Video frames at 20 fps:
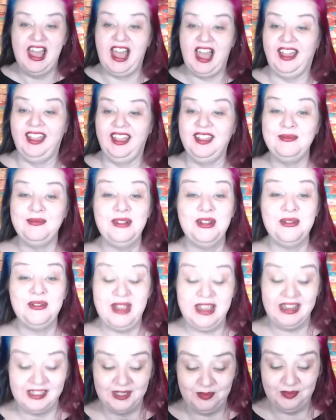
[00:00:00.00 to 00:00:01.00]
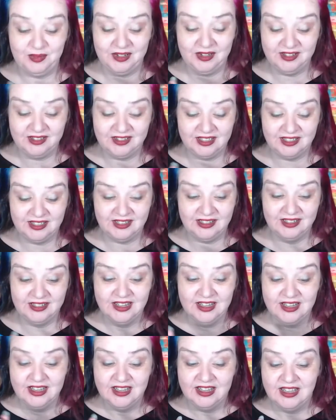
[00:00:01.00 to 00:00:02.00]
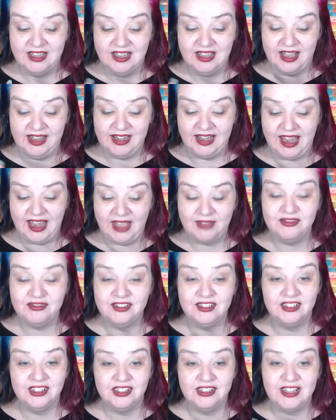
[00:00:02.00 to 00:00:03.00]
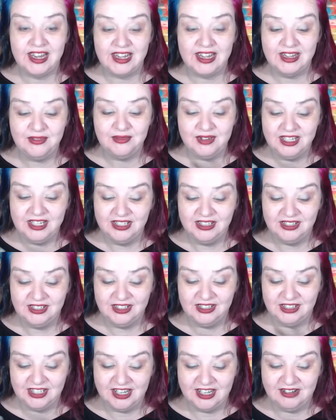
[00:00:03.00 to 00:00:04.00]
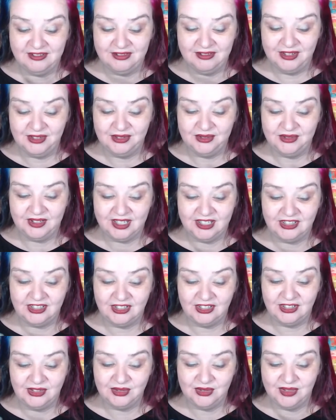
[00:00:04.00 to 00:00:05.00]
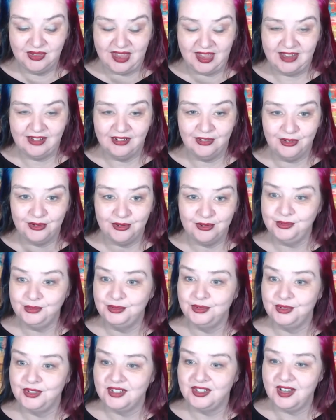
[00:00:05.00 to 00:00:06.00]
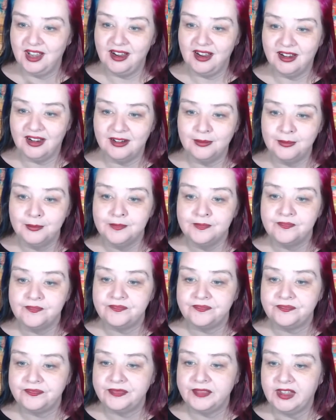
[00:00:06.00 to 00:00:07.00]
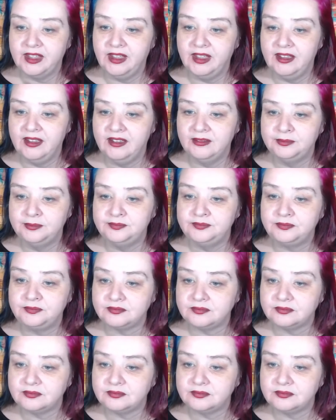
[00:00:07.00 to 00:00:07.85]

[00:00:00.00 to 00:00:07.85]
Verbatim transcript: I am no expert, and and I haven't done any research here at all. I just saw that and thought, oh, star. Um,